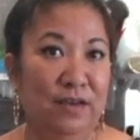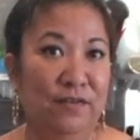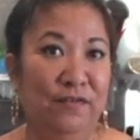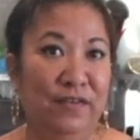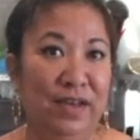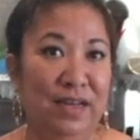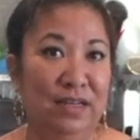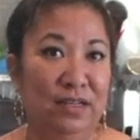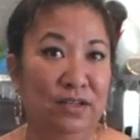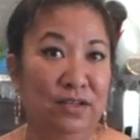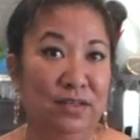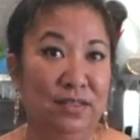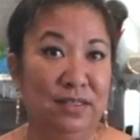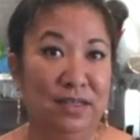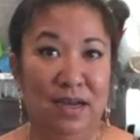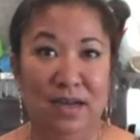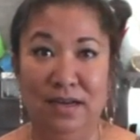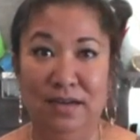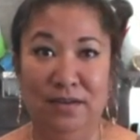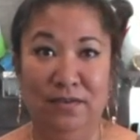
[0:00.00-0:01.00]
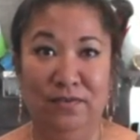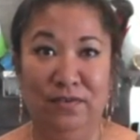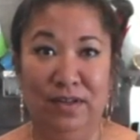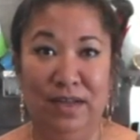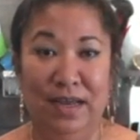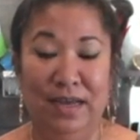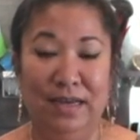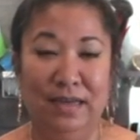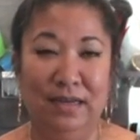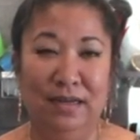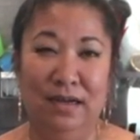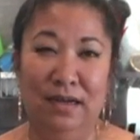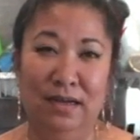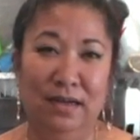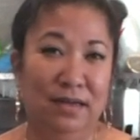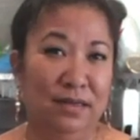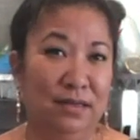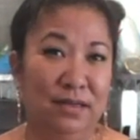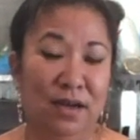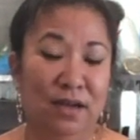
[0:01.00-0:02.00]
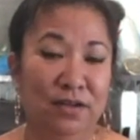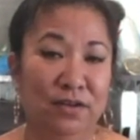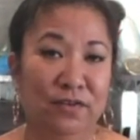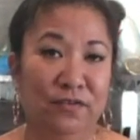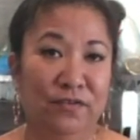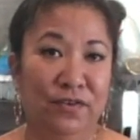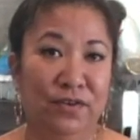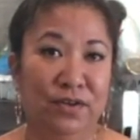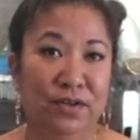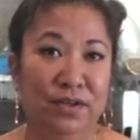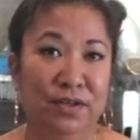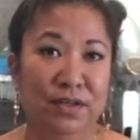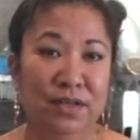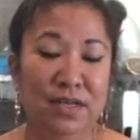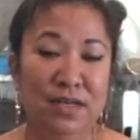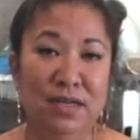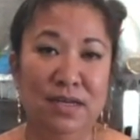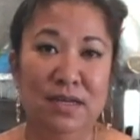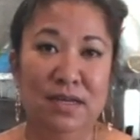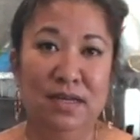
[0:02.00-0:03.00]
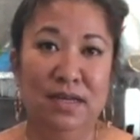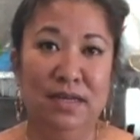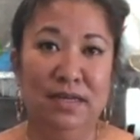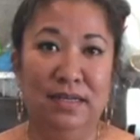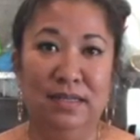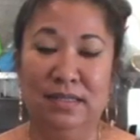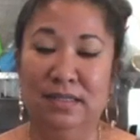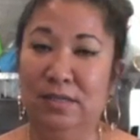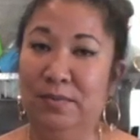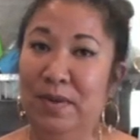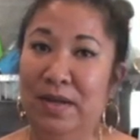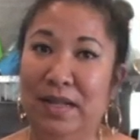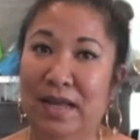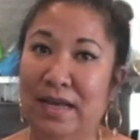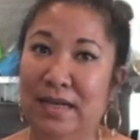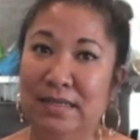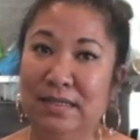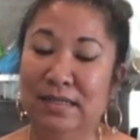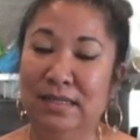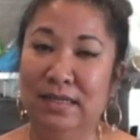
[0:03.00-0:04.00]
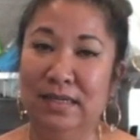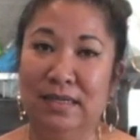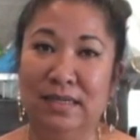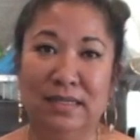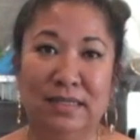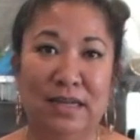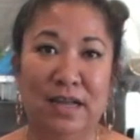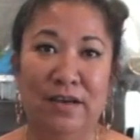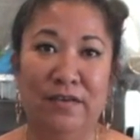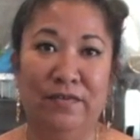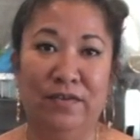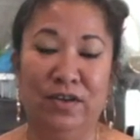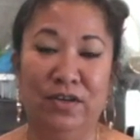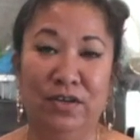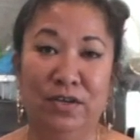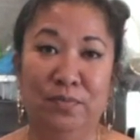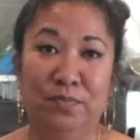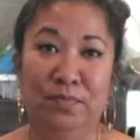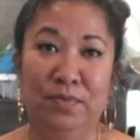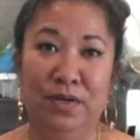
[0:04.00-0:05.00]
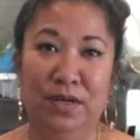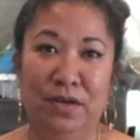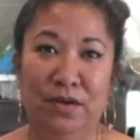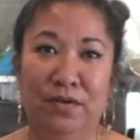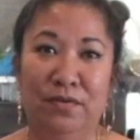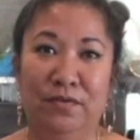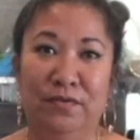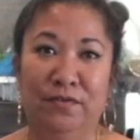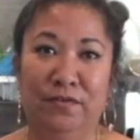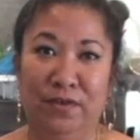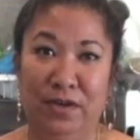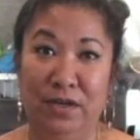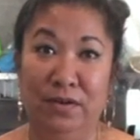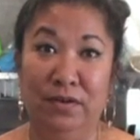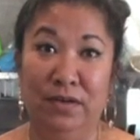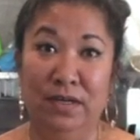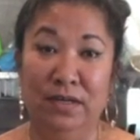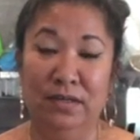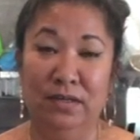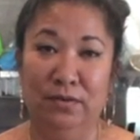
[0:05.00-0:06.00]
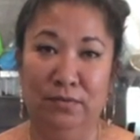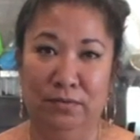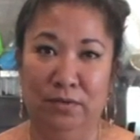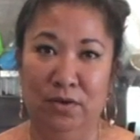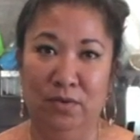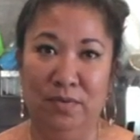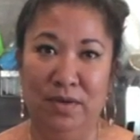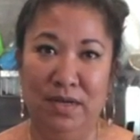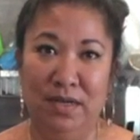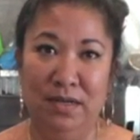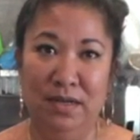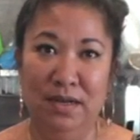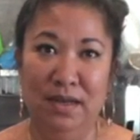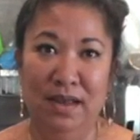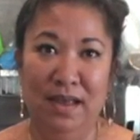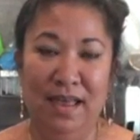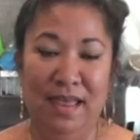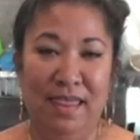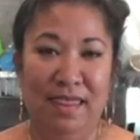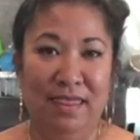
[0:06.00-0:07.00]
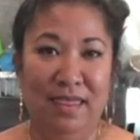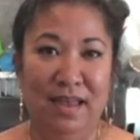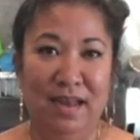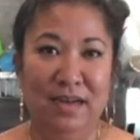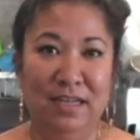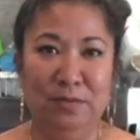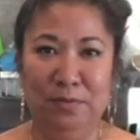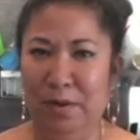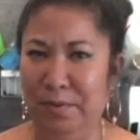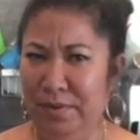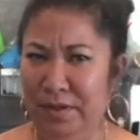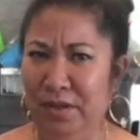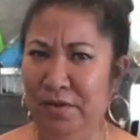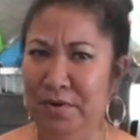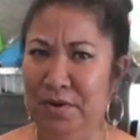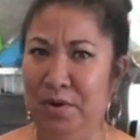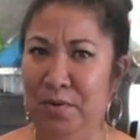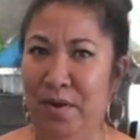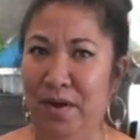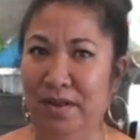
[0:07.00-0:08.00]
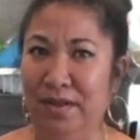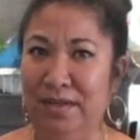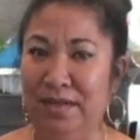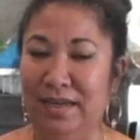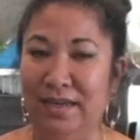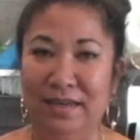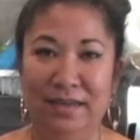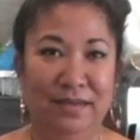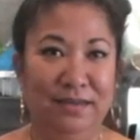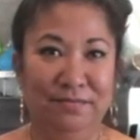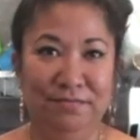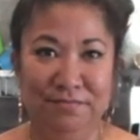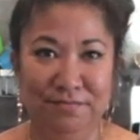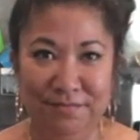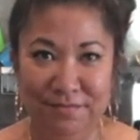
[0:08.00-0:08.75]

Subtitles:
If it looks kind of like uncolorful, it doesn't smell excellent, it doesn't have a good fragrant aroma, then it's probably lower quality.